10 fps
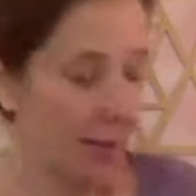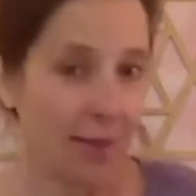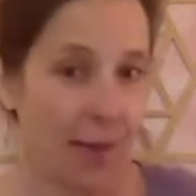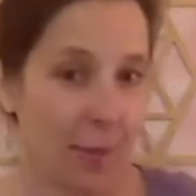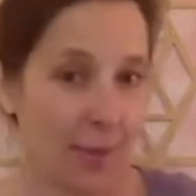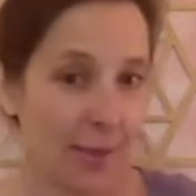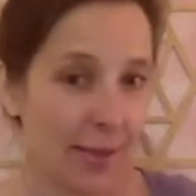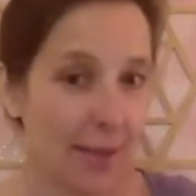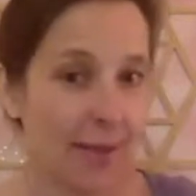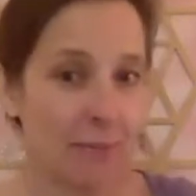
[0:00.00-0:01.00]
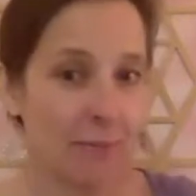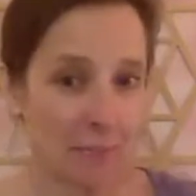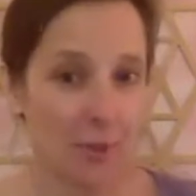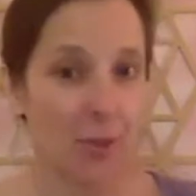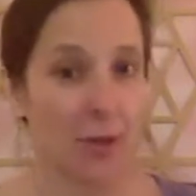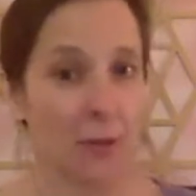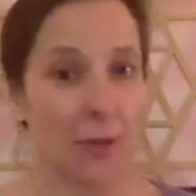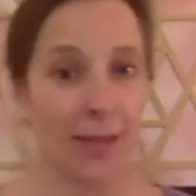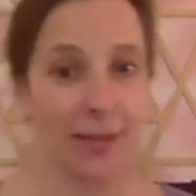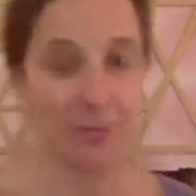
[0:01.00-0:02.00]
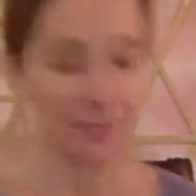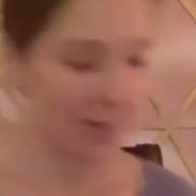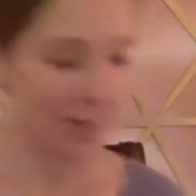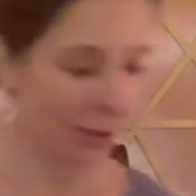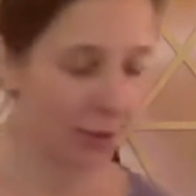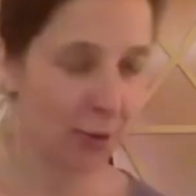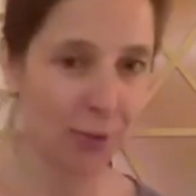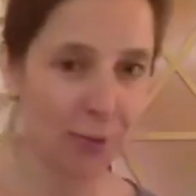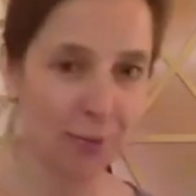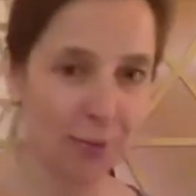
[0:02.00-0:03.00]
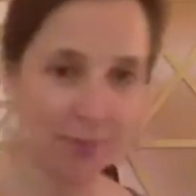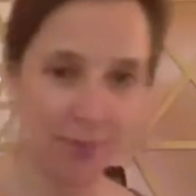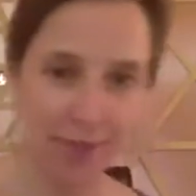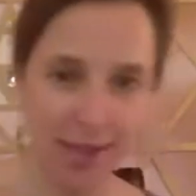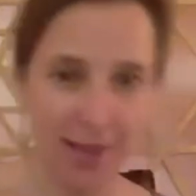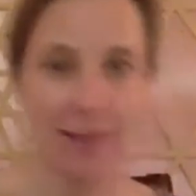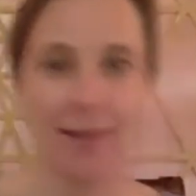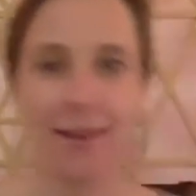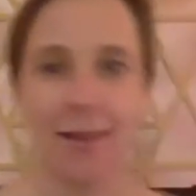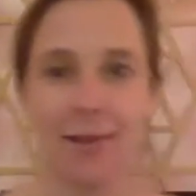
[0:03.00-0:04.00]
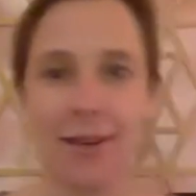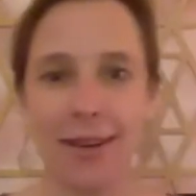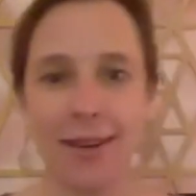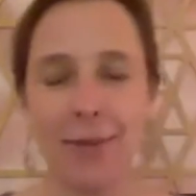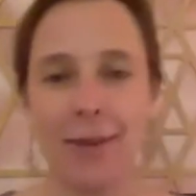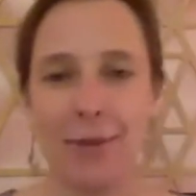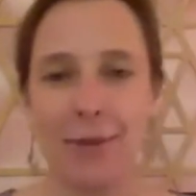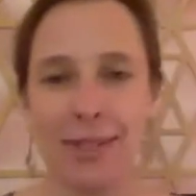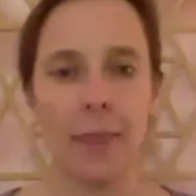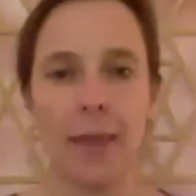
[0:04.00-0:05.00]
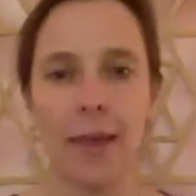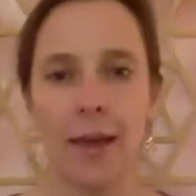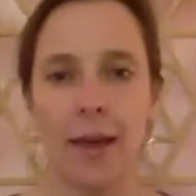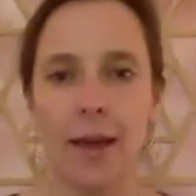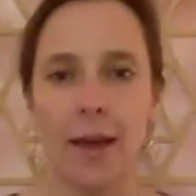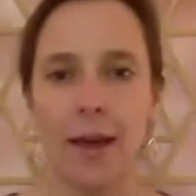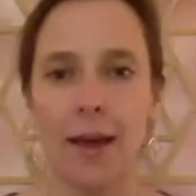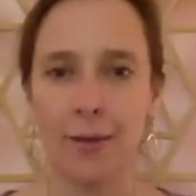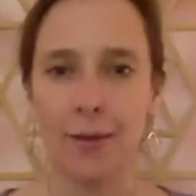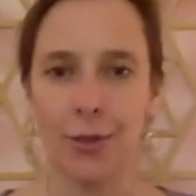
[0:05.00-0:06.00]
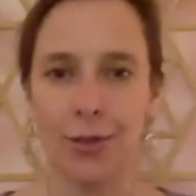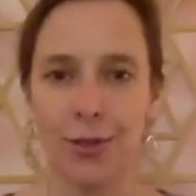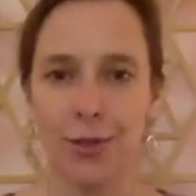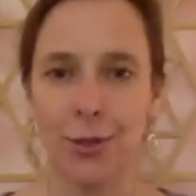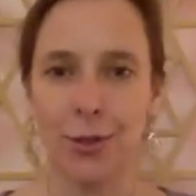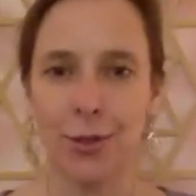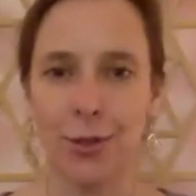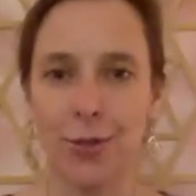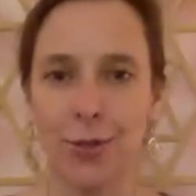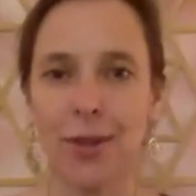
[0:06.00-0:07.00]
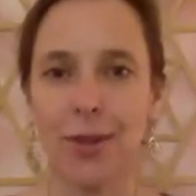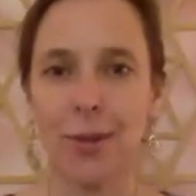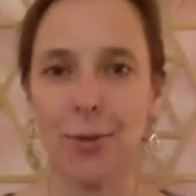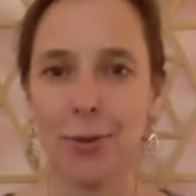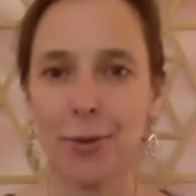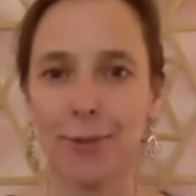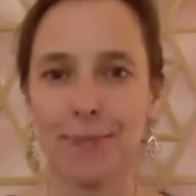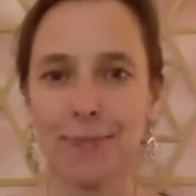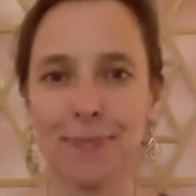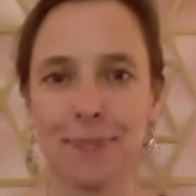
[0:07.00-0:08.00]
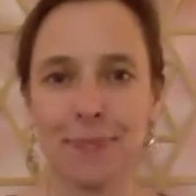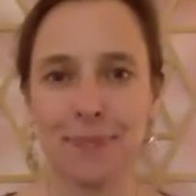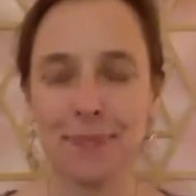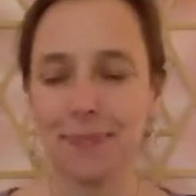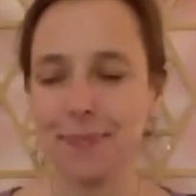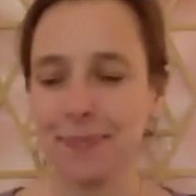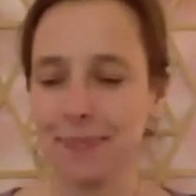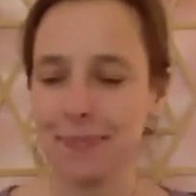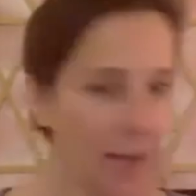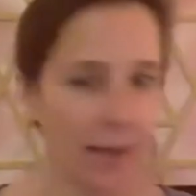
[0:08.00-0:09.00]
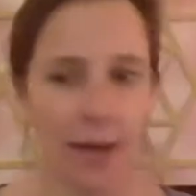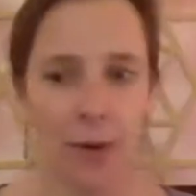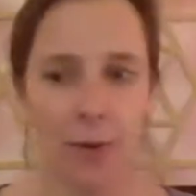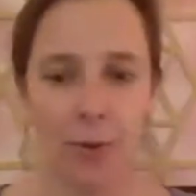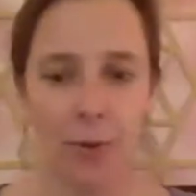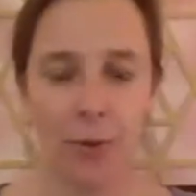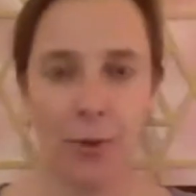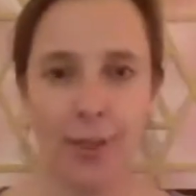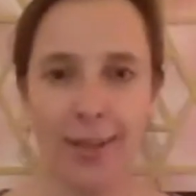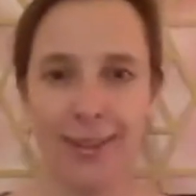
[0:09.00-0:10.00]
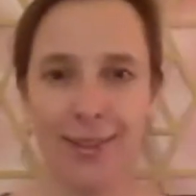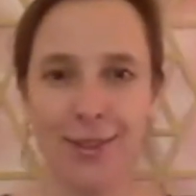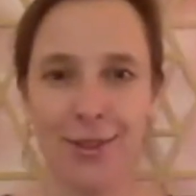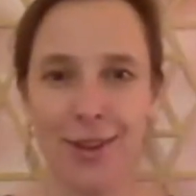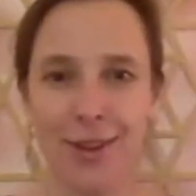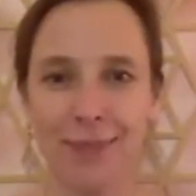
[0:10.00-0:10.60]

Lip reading: That being said, you can wing it if you can't get an 11 by 14. And of course, you're going to want a ruler. Now we're going to get into drawing.